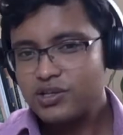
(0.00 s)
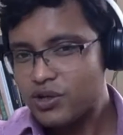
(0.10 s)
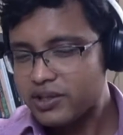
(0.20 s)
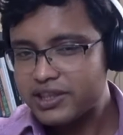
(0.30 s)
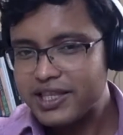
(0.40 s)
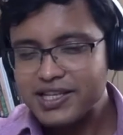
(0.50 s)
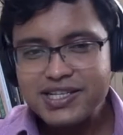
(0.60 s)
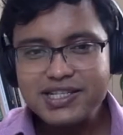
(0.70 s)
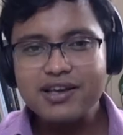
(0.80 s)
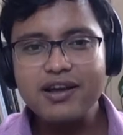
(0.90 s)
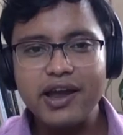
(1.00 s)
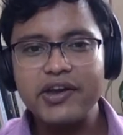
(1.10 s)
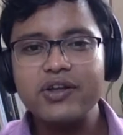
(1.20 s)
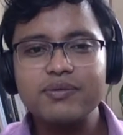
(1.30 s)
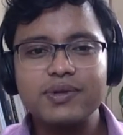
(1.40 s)
So this is the
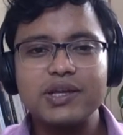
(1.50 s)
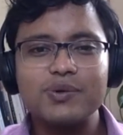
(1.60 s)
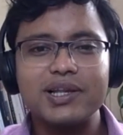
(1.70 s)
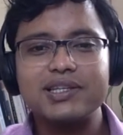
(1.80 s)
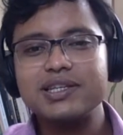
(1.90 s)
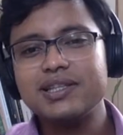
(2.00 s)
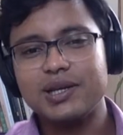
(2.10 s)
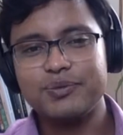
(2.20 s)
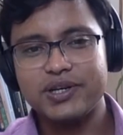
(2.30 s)
kind of equality that